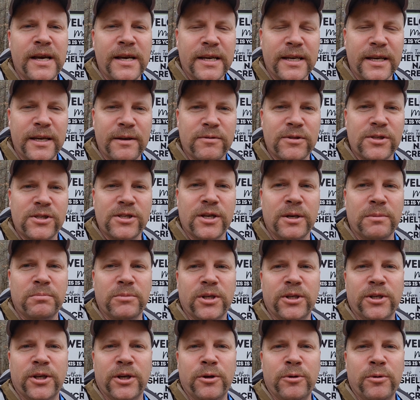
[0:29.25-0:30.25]
Give us something to
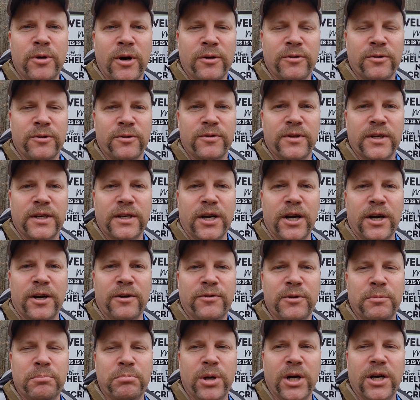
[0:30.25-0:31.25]
do other than huff
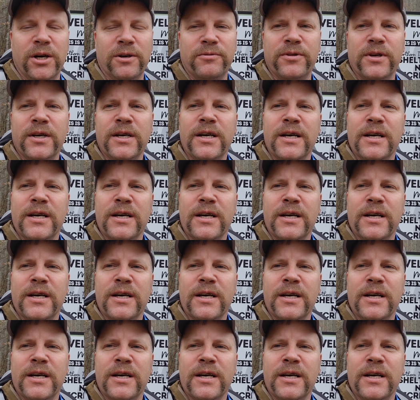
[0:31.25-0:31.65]
and puff.